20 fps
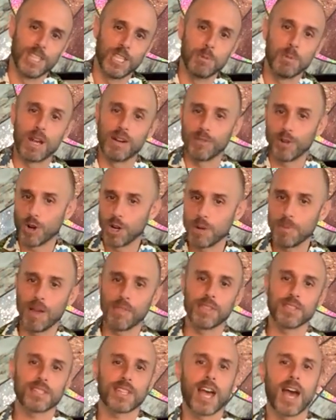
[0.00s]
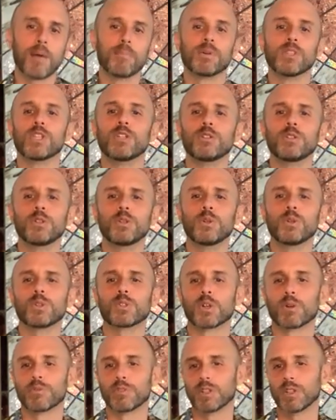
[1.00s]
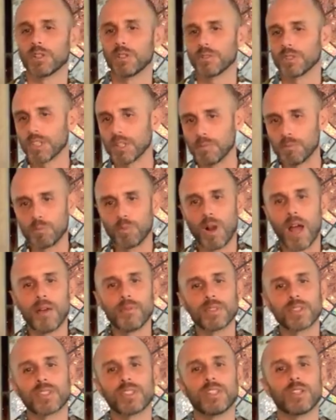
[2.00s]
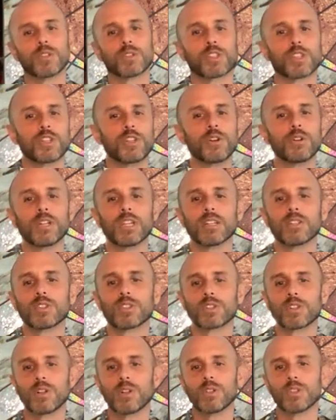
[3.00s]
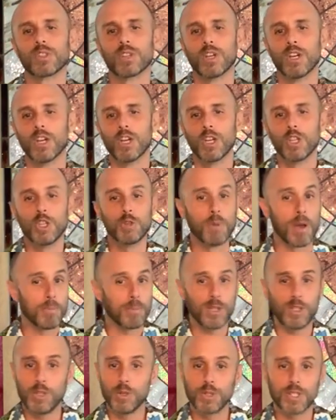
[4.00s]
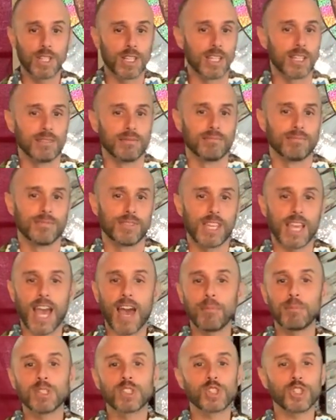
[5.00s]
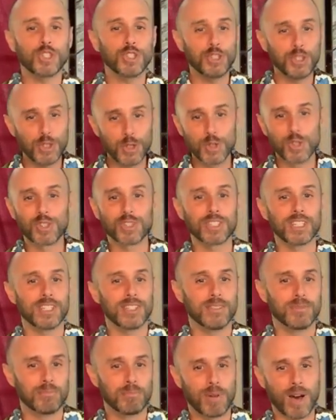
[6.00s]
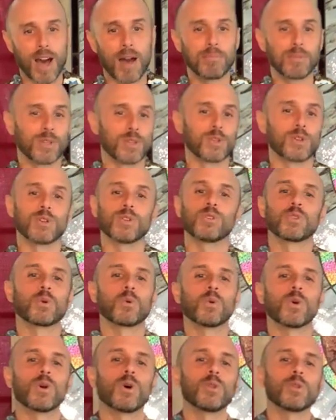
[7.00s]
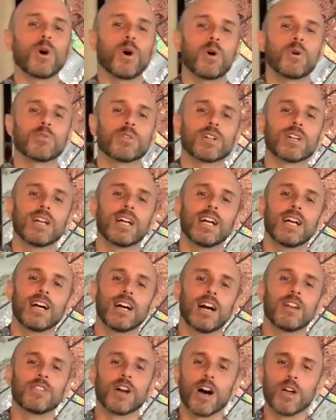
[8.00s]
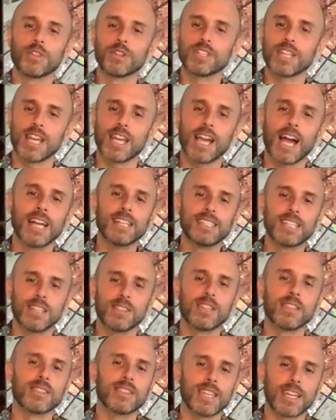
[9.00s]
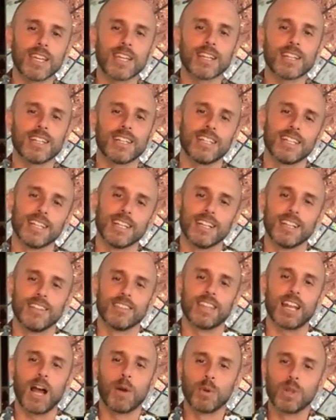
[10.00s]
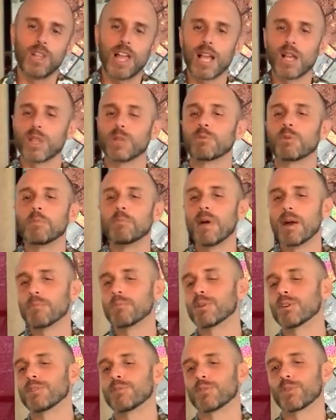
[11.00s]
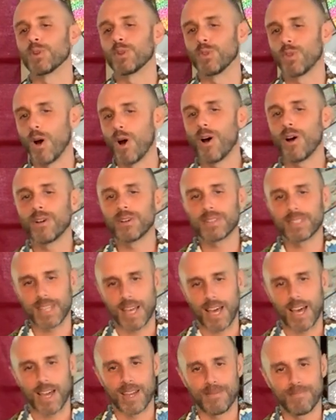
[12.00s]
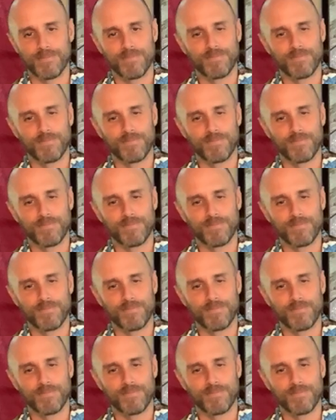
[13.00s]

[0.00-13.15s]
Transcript: You might have heard about this app in the news over some privacy or security concerns. You might be using it. The app is hugely popular the world over. And the other day, I did the thing that I will likely remember for a long time.